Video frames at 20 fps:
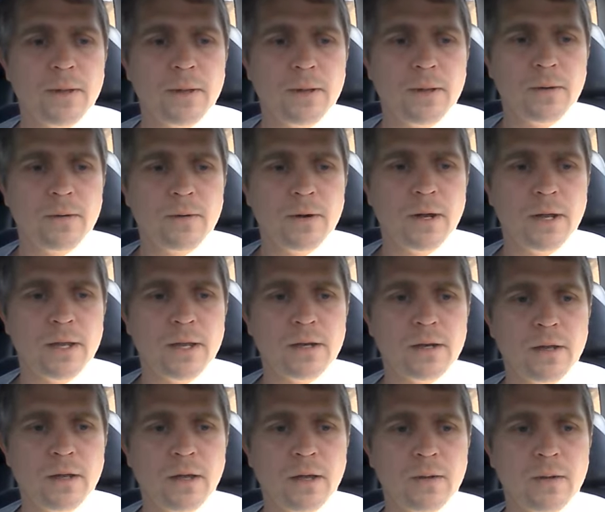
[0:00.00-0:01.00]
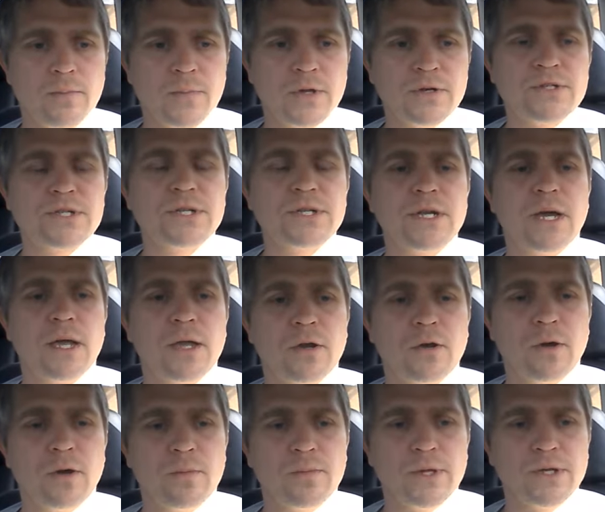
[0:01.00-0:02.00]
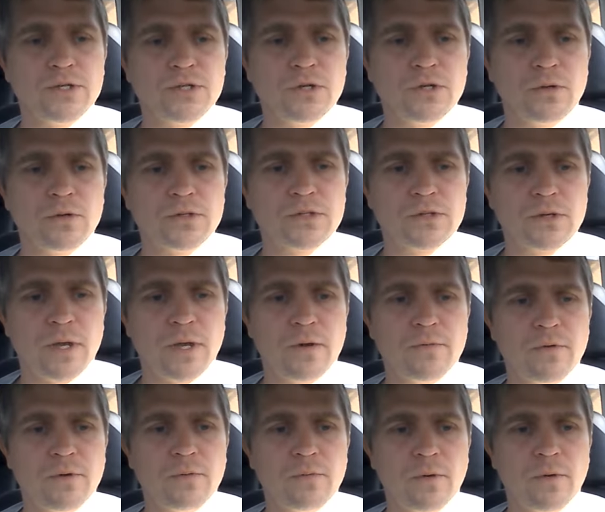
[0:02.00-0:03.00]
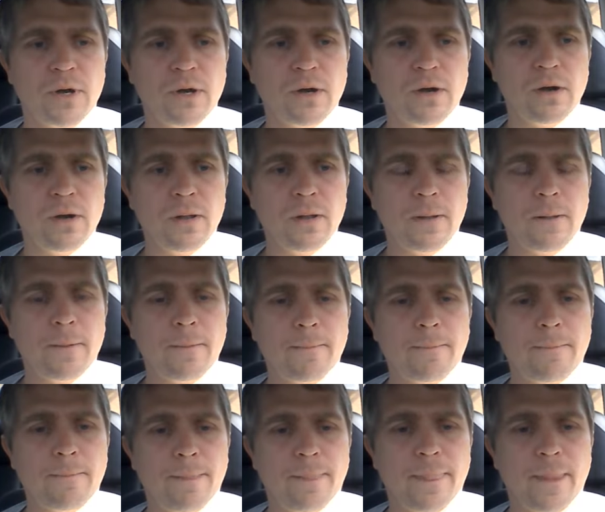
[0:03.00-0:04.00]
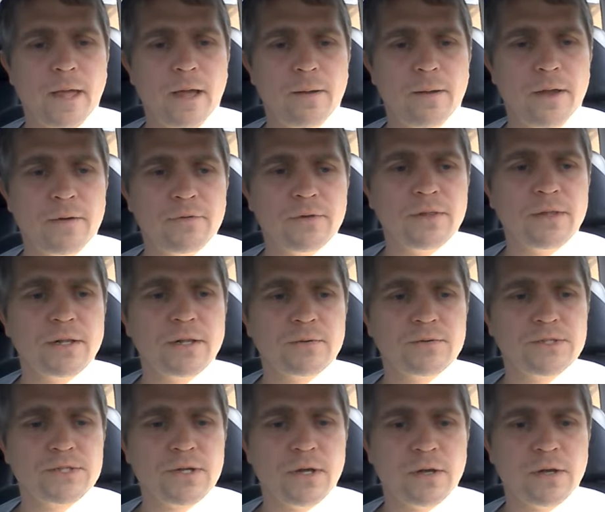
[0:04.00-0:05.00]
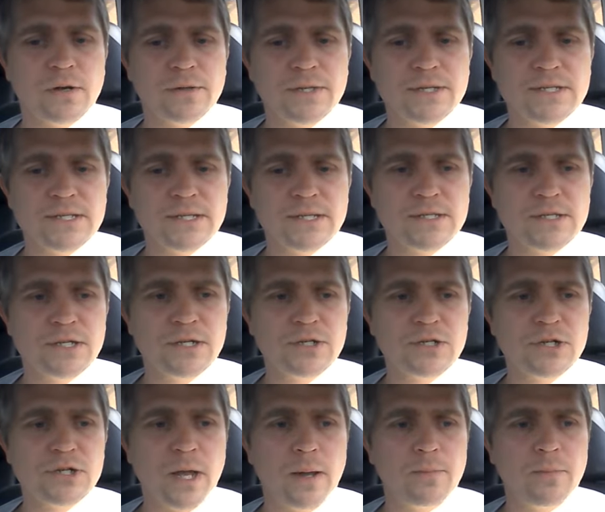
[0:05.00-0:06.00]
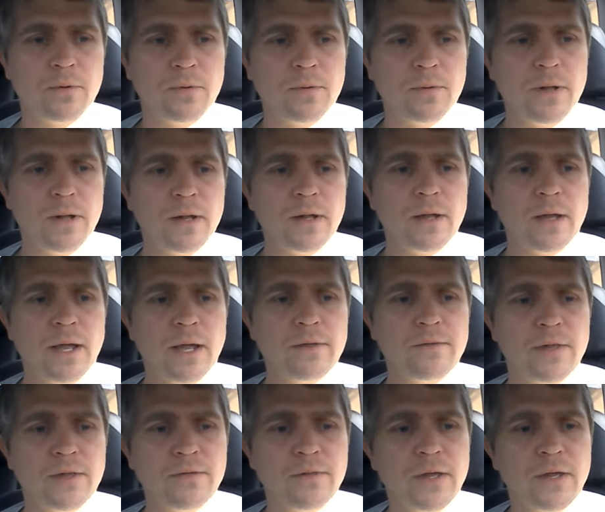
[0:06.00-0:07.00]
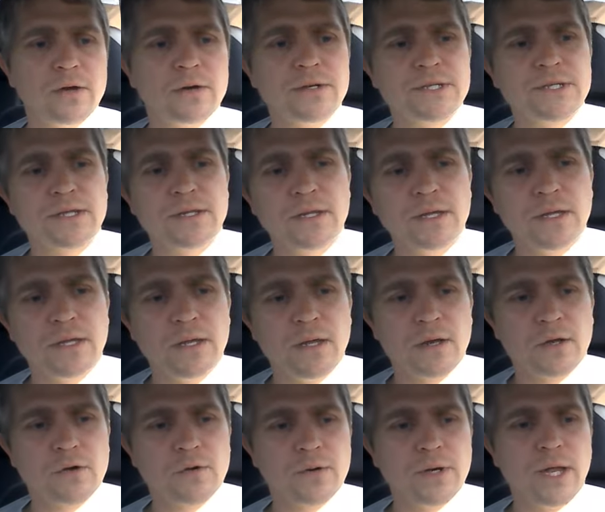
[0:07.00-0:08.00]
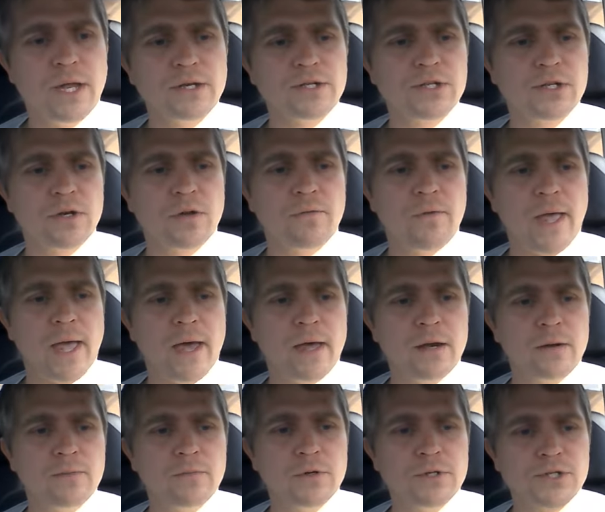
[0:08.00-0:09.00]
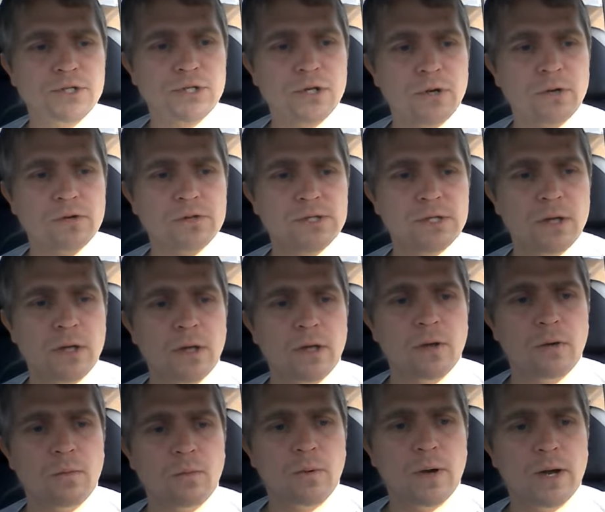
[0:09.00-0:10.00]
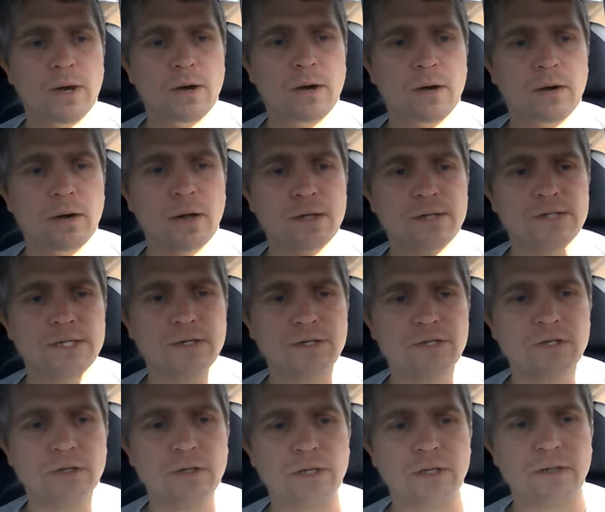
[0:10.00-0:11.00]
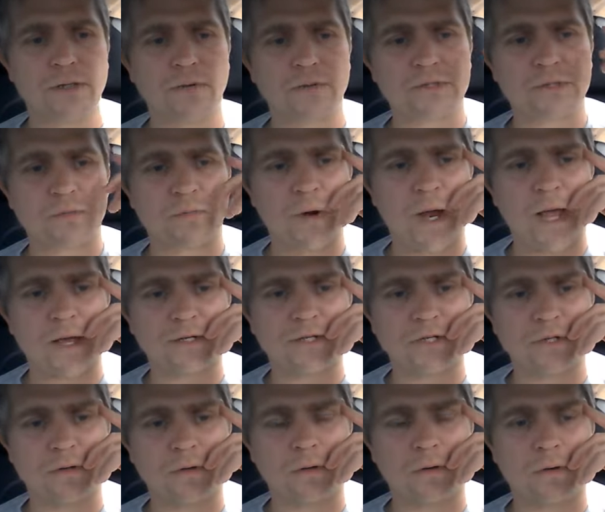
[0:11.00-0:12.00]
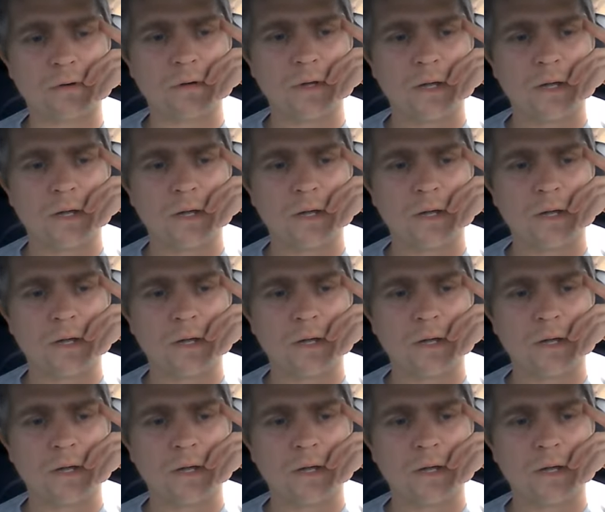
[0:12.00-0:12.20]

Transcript: All right, there's a diagram that shows everywhere everything that was done on the Sistine Chapel, and then there's the creation of Adam, which shows where essentially this rational